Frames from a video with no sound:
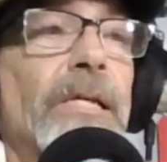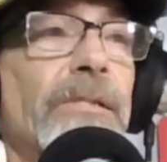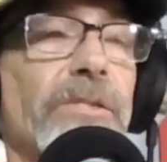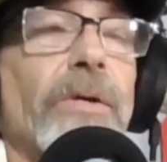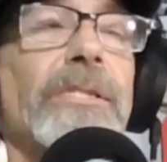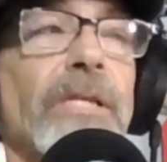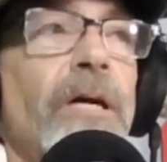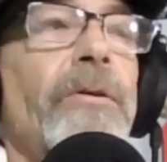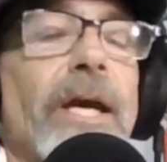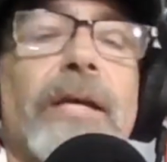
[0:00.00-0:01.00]
So I said,
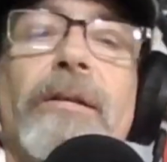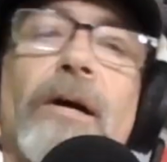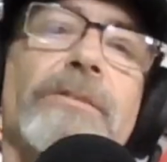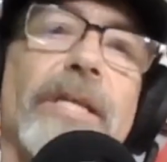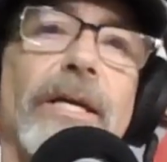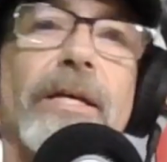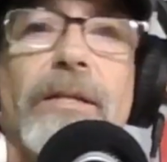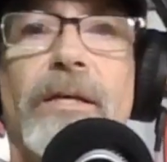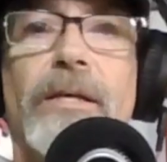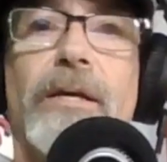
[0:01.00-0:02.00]
okay, I'll take
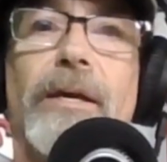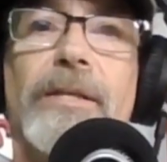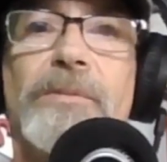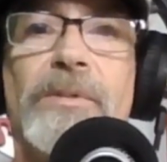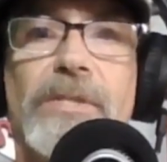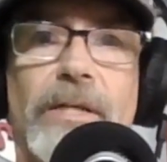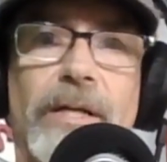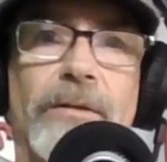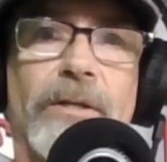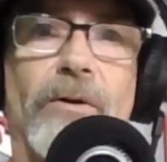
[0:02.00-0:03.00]
it. And it's been sitting
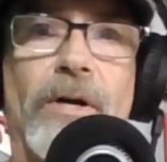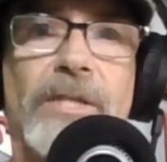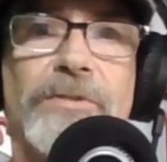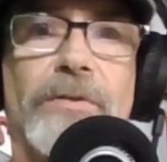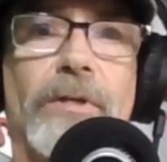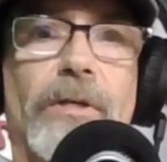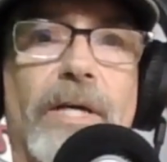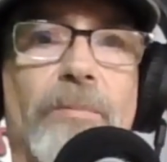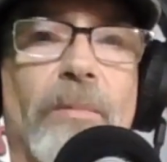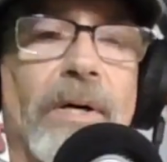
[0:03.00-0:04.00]
here in the garage for a
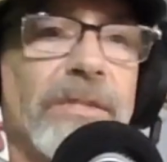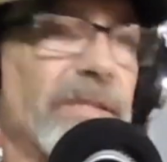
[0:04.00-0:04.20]
couple months